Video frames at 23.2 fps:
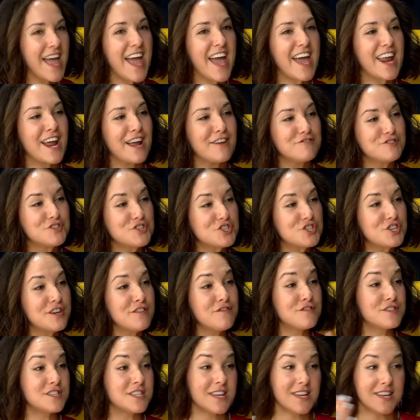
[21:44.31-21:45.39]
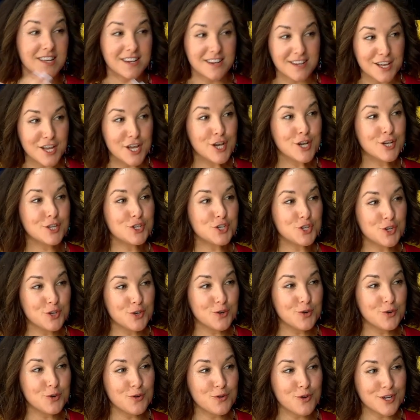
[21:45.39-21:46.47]
And I've shifted
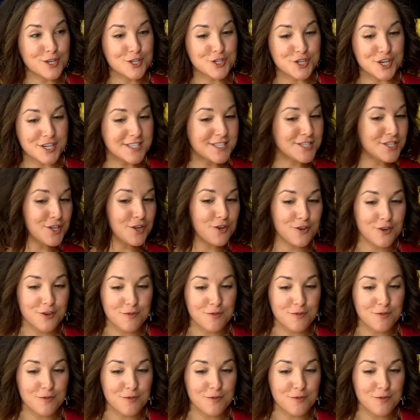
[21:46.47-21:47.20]
to just